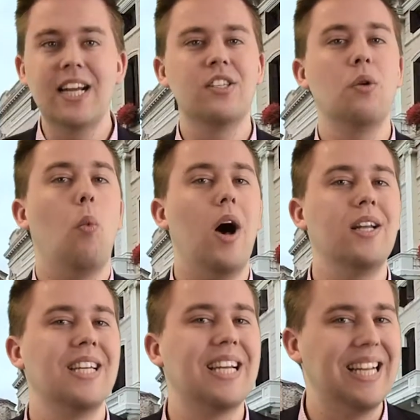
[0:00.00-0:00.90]
doesn't
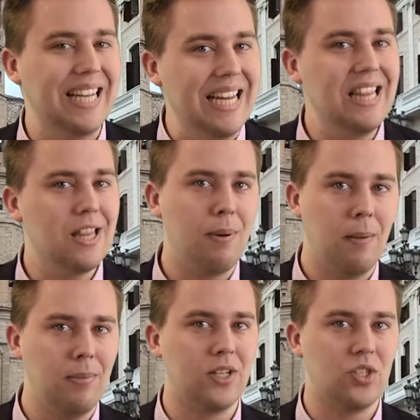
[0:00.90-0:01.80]
want to clean the
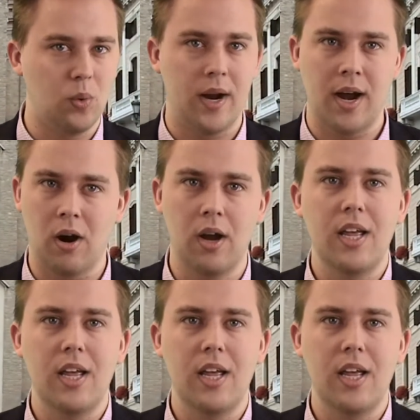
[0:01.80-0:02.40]
public square,